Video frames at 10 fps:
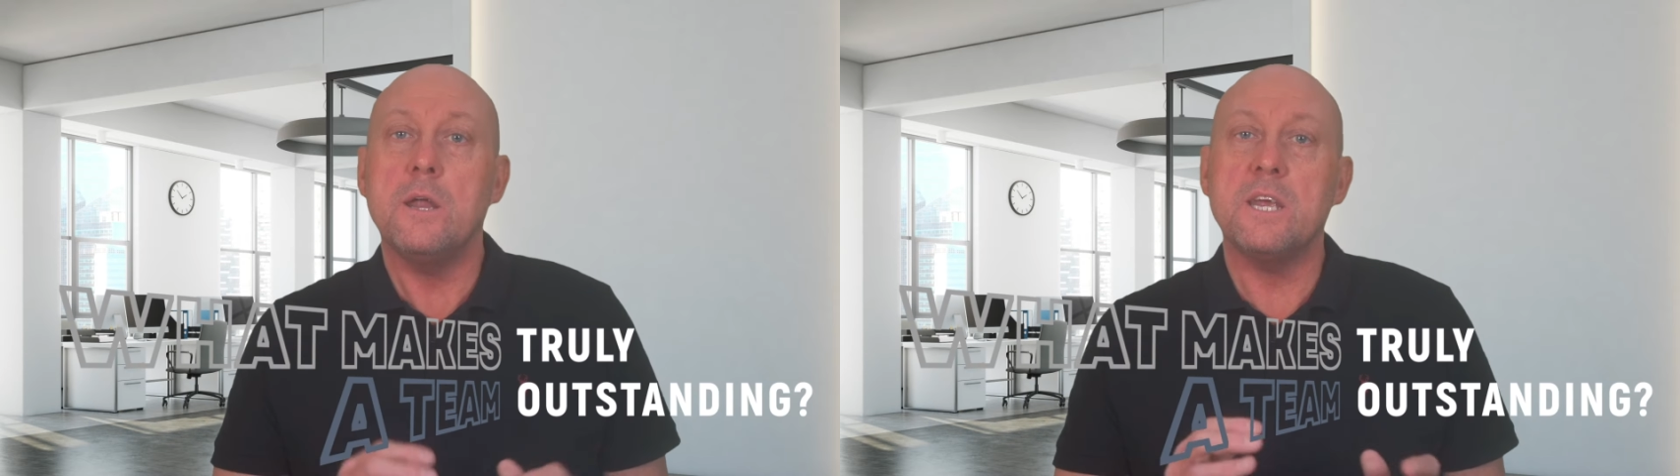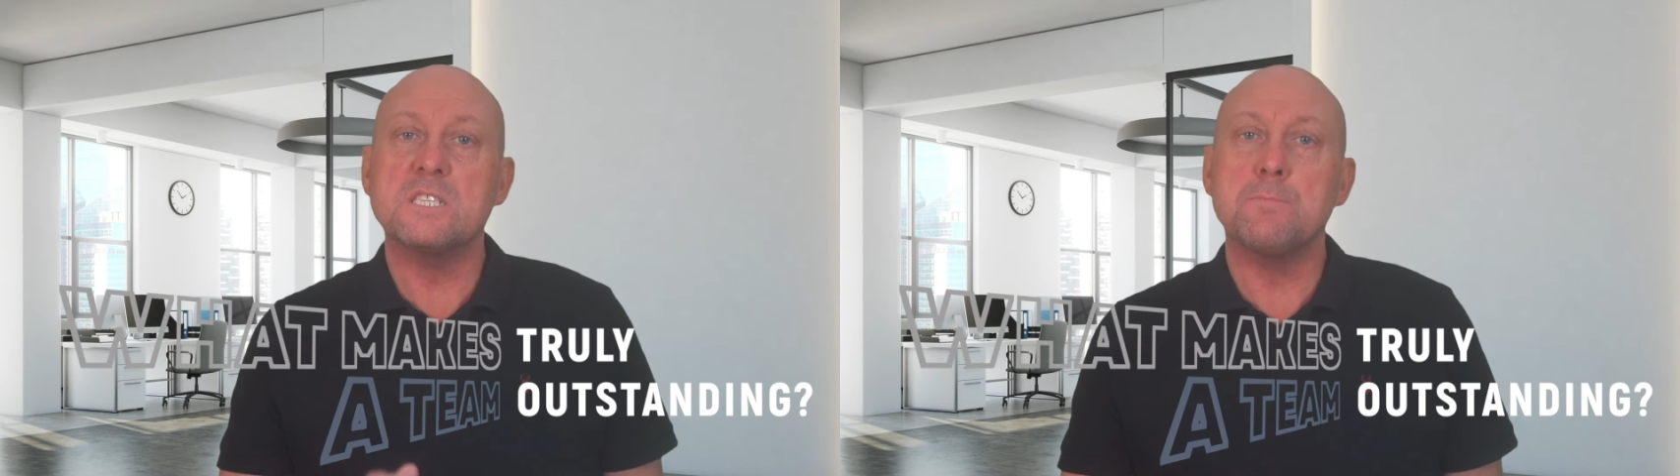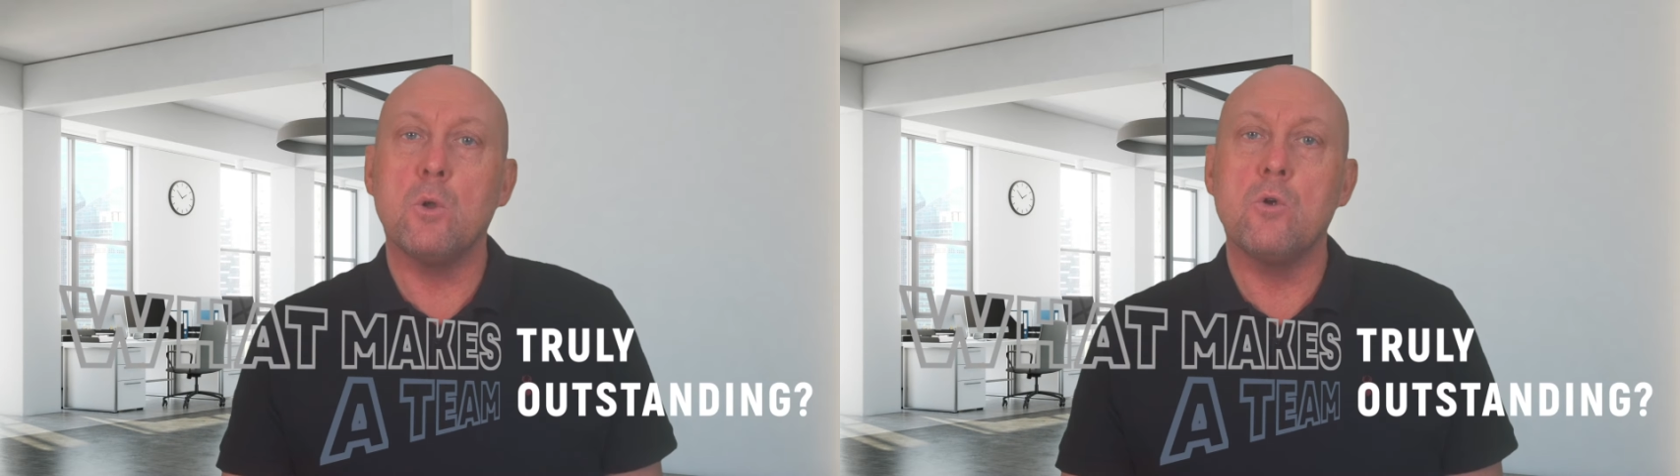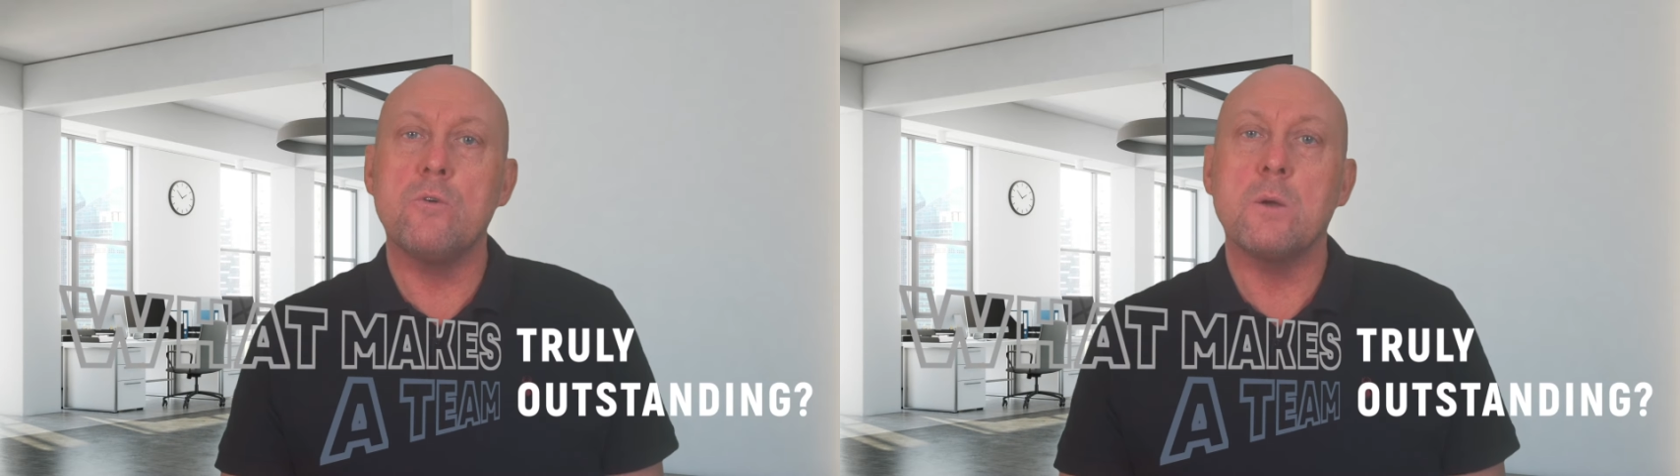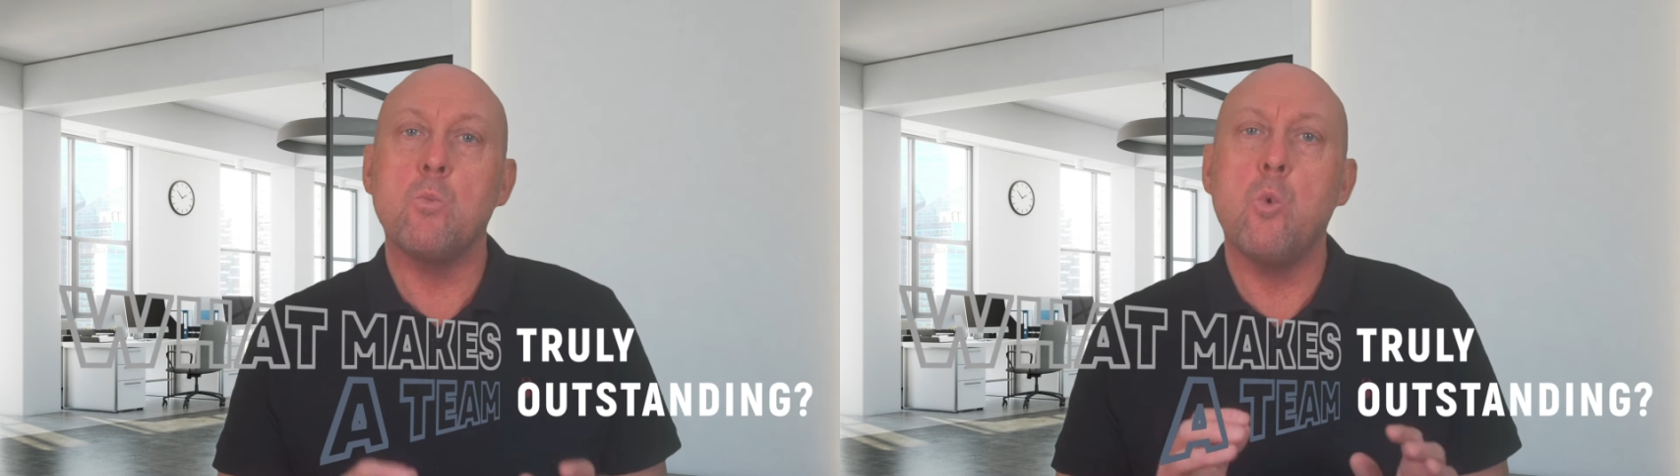and
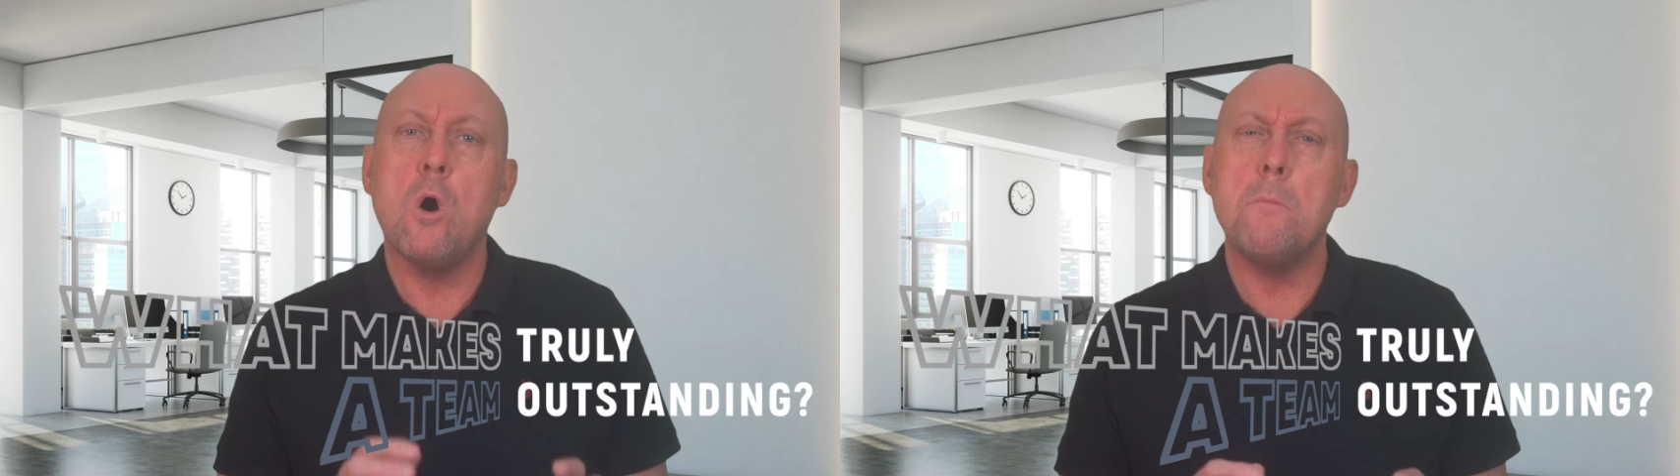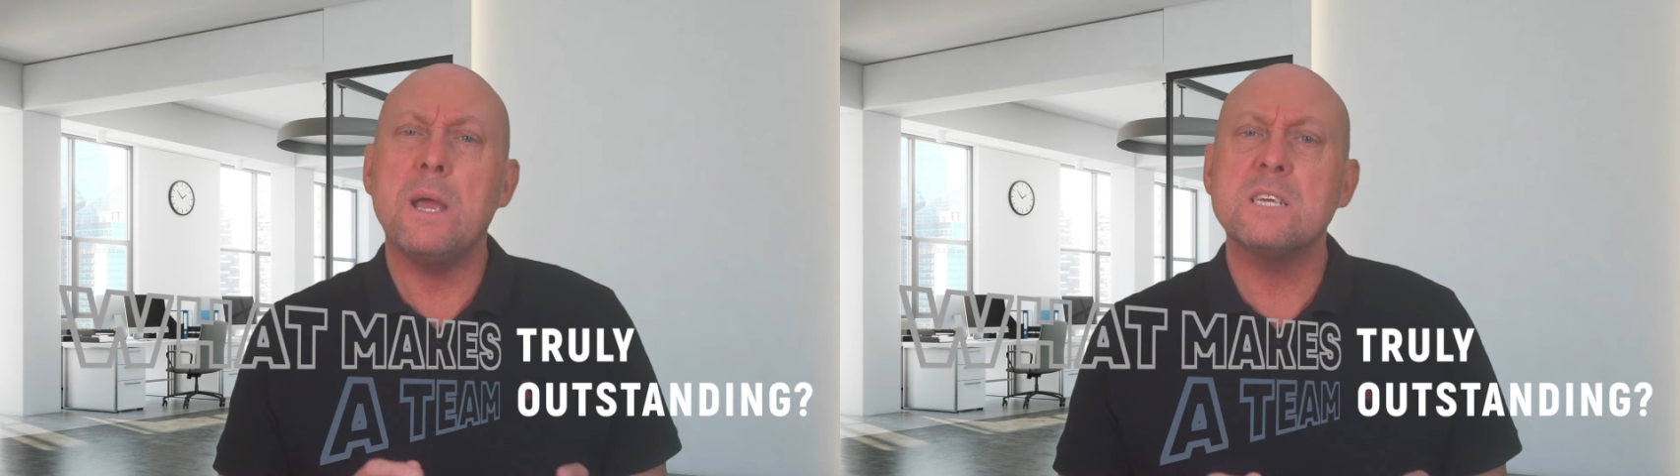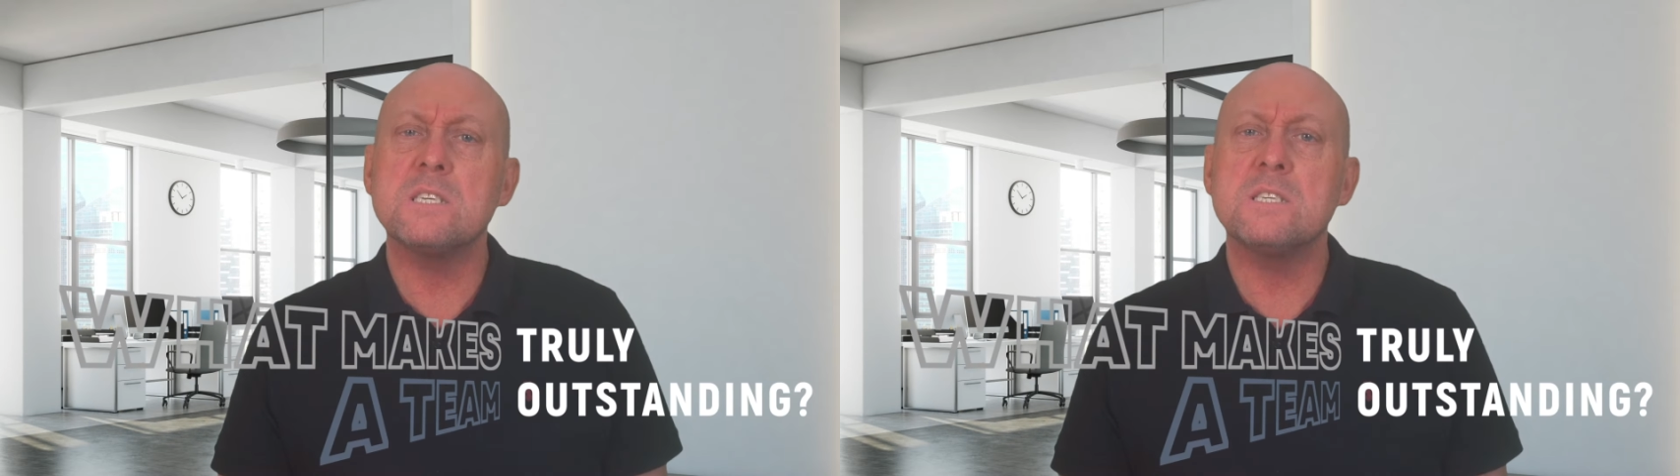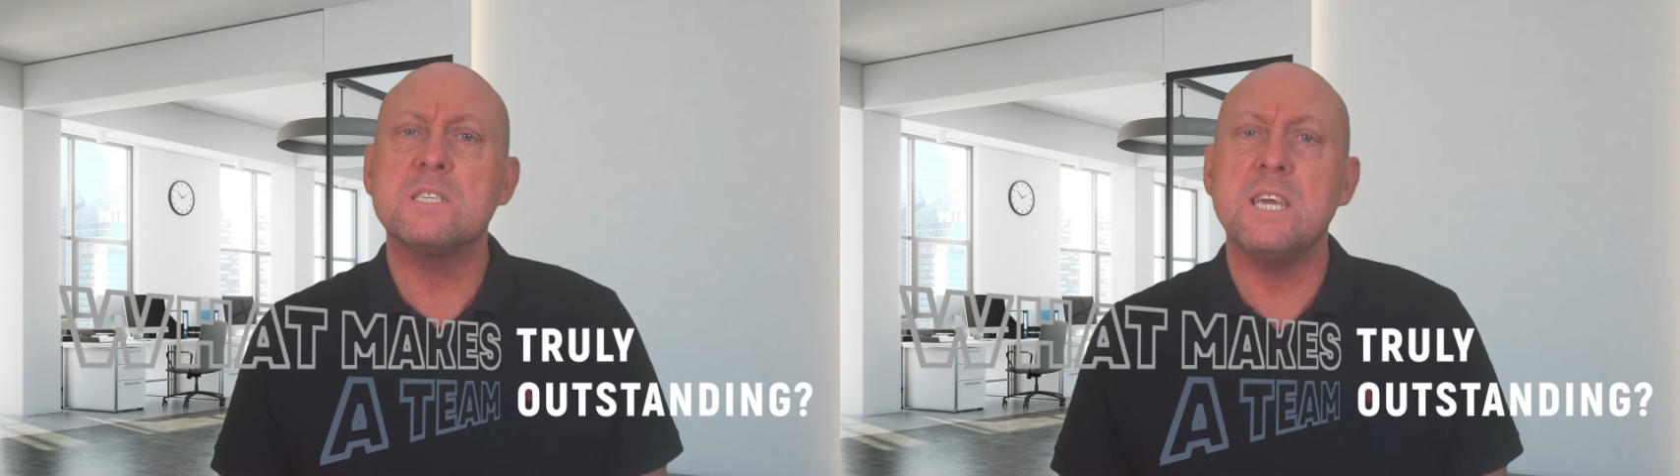exploring what makes a